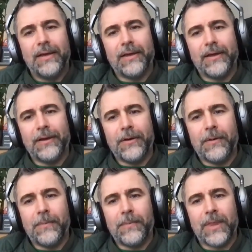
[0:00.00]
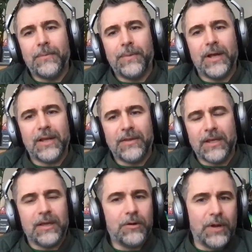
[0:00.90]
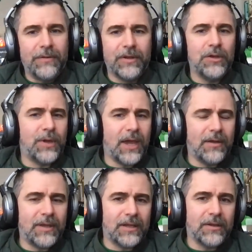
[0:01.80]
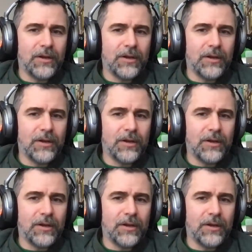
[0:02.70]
Um, but I think, you know, even the U K, I think,